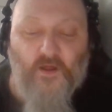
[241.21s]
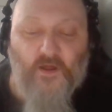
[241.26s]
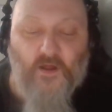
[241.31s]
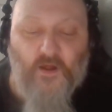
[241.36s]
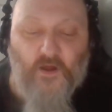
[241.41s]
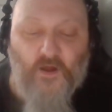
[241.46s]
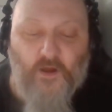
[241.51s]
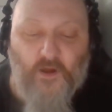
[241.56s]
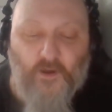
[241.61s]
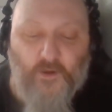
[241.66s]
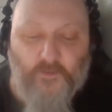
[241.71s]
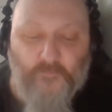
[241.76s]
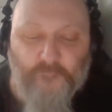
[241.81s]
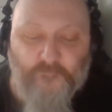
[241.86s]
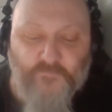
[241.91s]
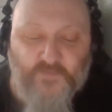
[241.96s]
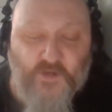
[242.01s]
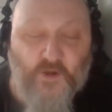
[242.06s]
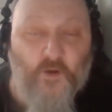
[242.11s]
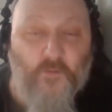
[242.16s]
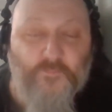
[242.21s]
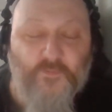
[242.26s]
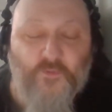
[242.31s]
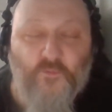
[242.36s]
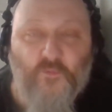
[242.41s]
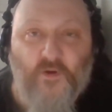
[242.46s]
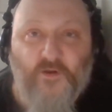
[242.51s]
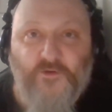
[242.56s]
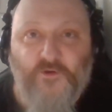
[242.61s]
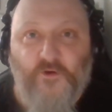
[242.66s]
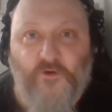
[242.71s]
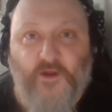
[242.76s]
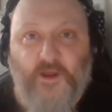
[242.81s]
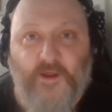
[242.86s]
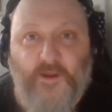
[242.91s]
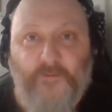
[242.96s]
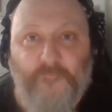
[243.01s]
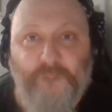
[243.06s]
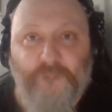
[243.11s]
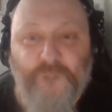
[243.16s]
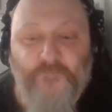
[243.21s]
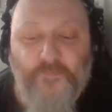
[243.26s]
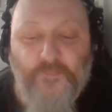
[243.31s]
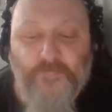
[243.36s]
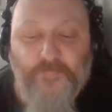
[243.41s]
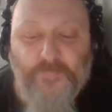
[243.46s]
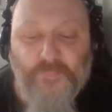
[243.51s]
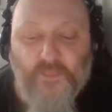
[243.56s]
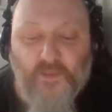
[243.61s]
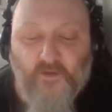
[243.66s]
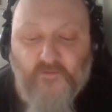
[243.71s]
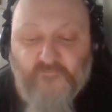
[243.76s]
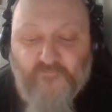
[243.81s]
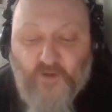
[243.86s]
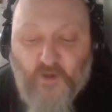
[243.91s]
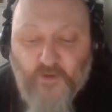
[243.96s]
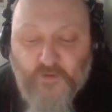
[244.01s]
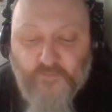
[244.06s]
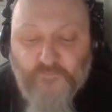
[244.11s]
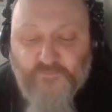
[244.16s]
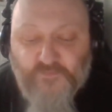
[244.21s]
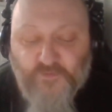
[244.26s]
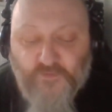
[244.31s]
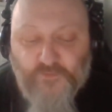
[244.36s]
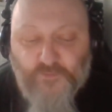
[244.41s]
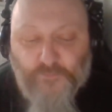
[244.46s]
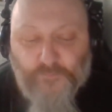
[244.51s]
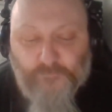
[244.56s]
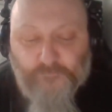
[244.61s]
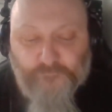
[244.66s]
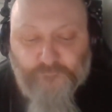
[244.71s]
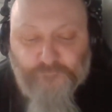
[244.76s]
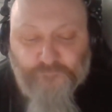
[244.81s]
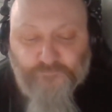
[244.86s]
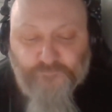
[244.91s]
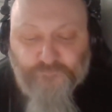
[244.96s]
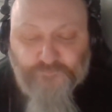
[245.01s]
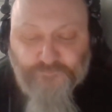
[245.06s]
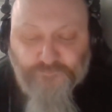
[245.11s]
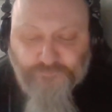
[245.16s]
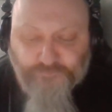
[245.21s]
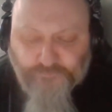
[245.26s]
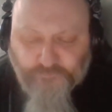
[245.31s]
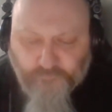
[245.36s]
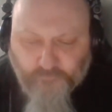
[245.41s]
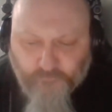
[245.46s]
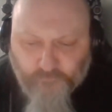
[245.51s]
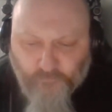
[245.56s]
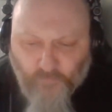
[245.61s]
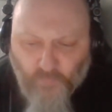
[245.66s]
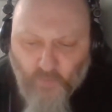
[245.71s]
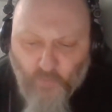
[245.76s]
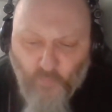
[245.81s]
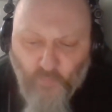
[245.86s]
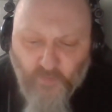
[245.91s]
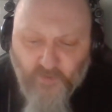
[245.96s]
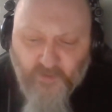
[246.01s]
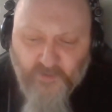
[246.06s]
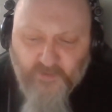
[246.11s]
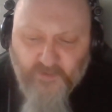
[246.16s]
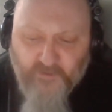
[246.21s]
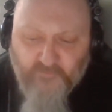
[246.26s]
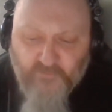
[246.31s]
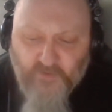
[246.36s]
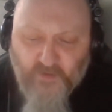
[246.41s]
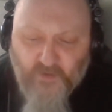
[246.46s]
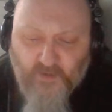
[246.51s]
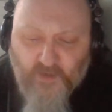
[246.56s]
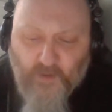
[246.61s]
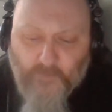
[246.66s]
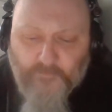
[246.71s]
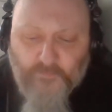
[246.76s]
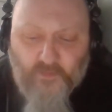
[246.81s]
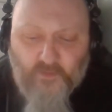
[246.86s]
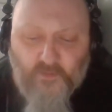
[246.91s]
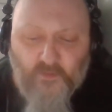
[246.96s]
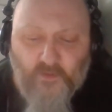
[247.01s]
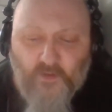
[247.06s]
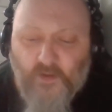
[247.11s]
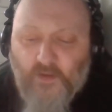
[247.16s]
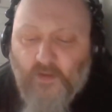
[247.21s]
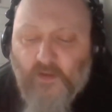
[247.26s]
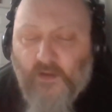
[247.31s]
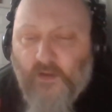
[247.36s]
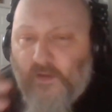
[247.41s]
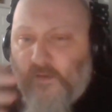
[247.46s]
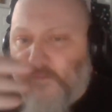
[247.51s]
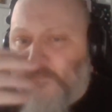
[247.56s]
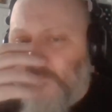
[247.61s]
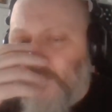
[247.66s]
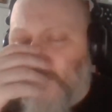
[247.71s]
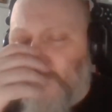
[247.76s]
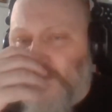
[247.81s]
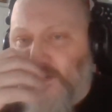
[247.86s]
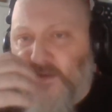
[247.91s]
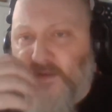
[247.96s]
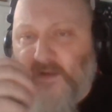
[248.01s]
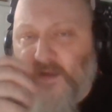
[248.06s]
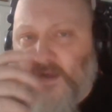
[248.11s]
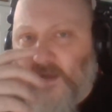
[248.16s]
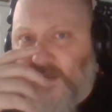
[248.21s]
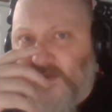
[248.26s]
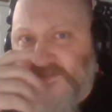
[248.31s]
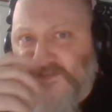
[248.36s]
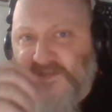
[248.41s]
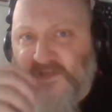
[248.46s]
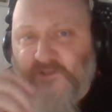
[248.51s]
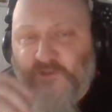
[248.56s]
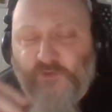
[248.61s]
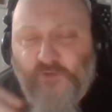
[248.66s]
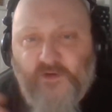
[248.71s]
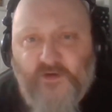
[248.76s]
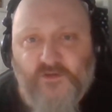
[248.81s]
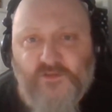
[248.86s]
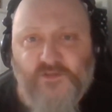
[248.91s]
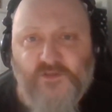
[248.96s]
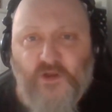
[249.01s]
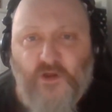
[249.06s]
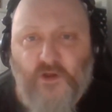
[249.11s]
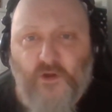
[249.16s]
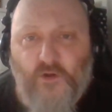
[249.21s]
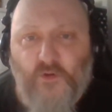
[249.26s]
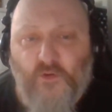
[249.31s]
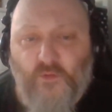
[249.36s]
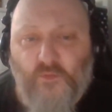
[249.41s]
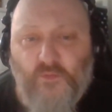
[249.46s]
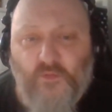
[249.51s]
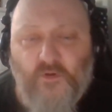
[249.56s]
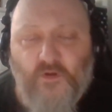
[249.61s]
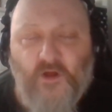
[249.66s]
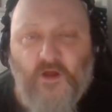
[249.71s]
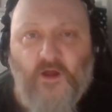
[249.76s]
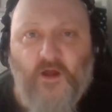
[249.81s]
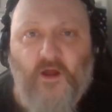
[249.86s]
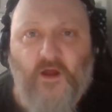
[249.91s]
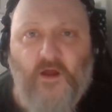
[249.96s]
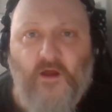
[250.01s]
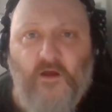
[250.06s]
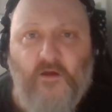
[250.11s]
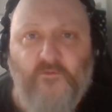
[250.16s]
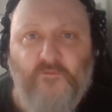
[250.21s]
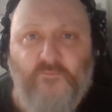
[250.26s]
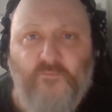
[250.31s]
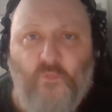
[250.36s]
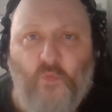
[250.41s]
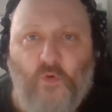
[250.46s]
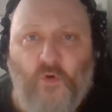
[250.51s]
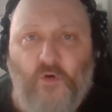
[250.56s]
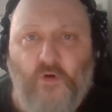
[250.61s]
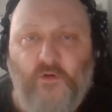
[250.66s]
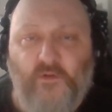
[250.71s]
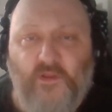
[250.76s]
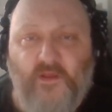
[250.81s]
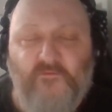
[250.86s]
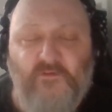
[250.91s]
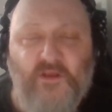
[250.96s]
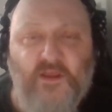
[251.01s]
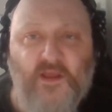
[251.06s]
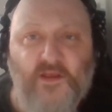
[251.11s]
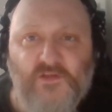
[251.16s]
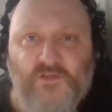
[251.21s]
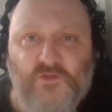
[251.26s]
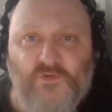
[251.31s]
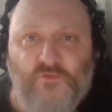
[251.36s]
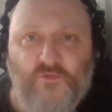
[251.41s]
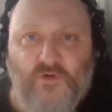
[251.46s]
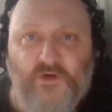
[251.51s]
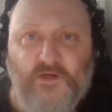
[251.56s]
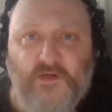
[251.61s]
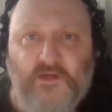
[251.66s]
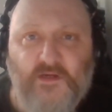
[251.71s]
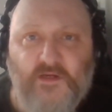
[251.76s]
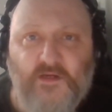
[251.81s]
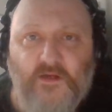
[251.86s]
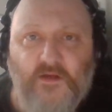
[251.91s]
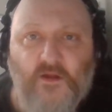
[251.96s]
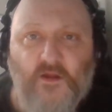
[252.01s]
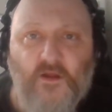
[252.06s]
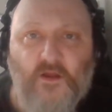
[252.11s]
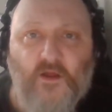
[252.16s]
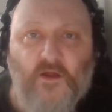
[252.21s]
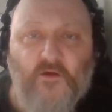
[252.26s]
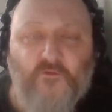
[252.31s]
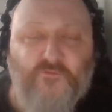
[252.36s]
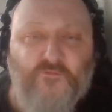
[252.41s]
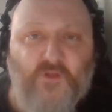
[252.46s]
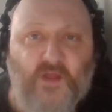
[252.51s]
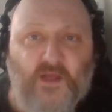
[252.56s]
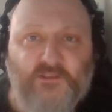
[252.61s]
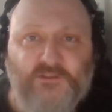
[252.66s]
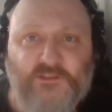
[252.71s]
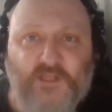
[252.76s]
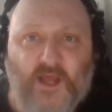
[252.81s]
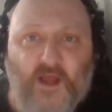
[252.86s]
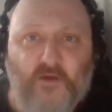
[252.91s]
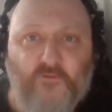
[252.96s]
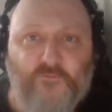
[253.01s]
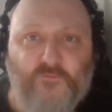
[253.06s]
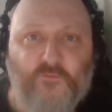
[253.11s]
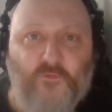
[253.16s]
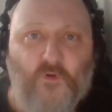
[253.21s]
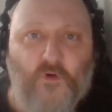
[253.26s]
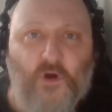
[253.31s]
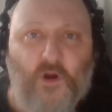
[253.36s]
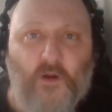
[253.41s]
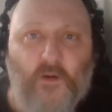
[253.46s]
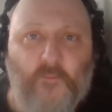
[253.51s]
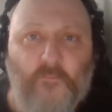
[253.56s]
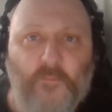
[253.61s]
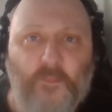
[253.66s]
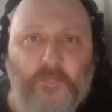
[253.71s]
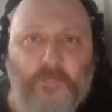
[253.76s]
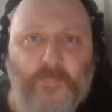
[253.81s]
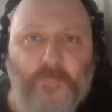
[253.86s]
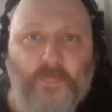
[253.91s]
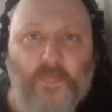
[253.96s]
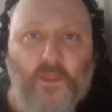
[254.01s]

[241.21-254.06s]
to help you run your game. Volume 2, we're going to give you a couple, maybe a century or so of more living history fleshed out from